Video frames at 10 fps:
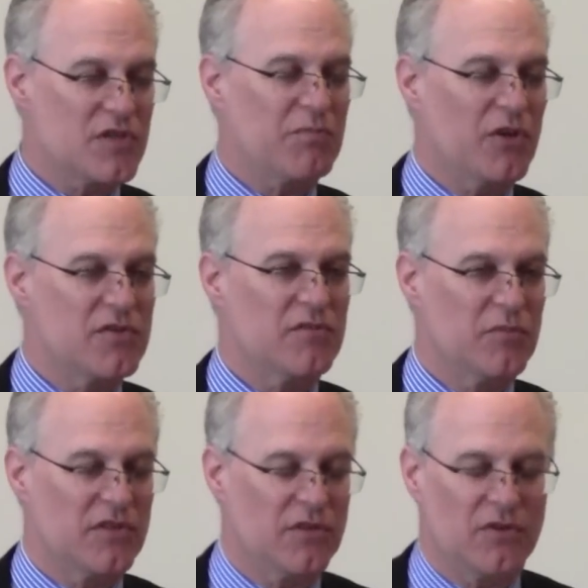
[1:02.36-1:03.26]
explosive
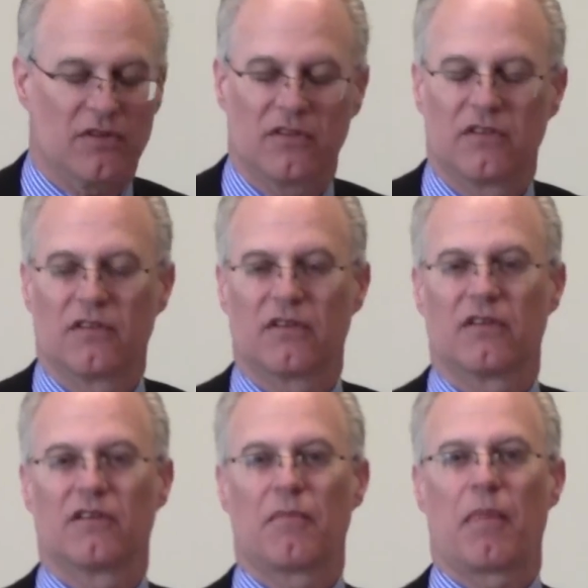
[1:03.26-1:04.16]
material.
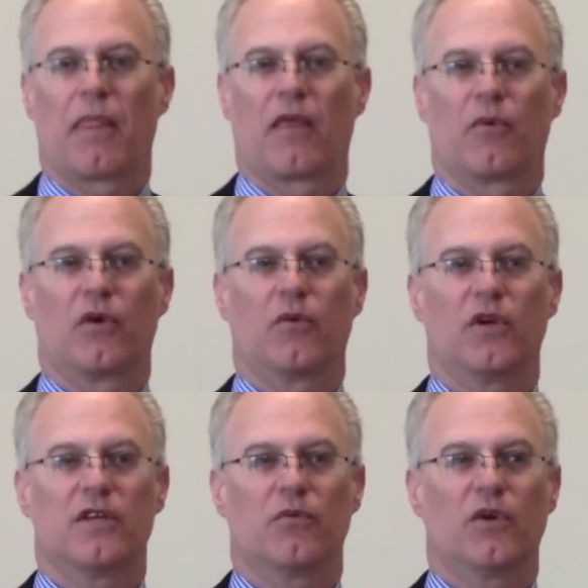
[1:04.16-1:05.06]

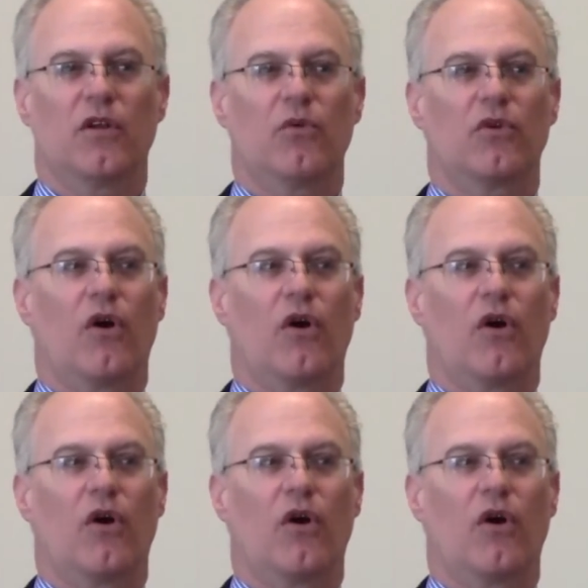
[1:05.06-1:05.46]
We don't